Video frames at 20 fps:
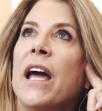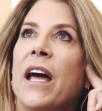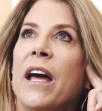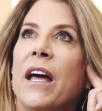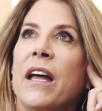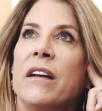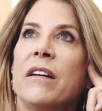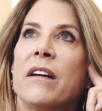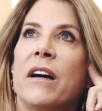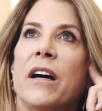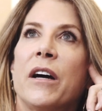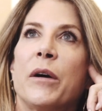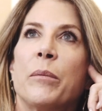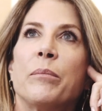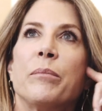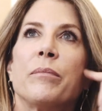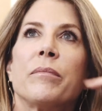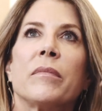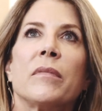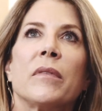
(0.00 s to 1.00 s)
and
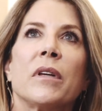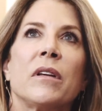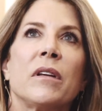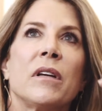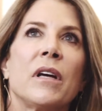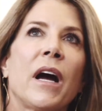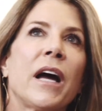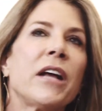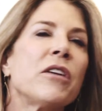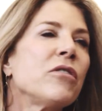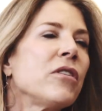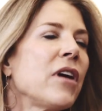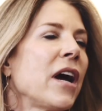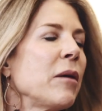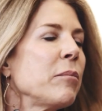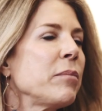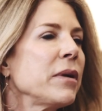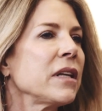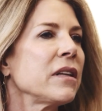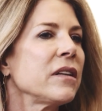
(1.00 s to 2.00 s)
I don't know
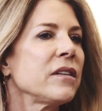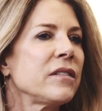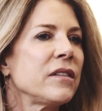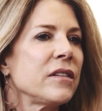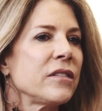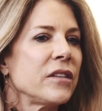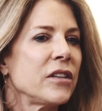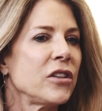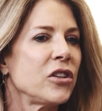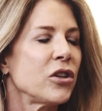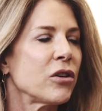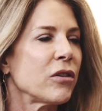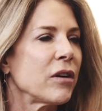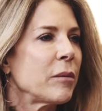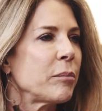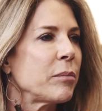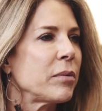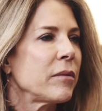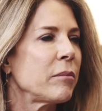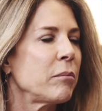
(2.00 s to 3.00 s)
how big this is in
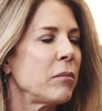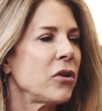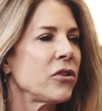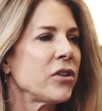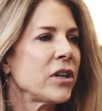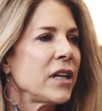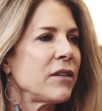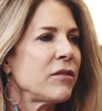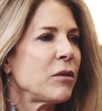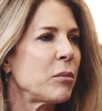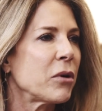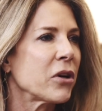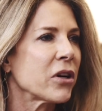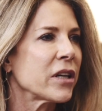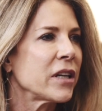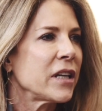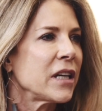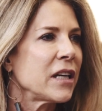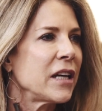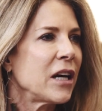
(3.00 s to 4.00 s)
Europe, multi-level
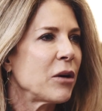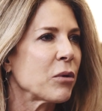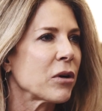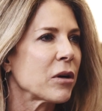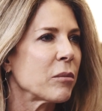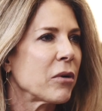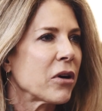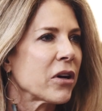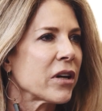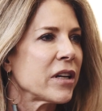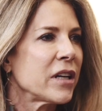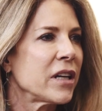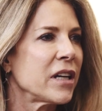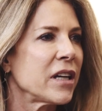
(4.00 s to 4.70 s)
marketing, network marketing.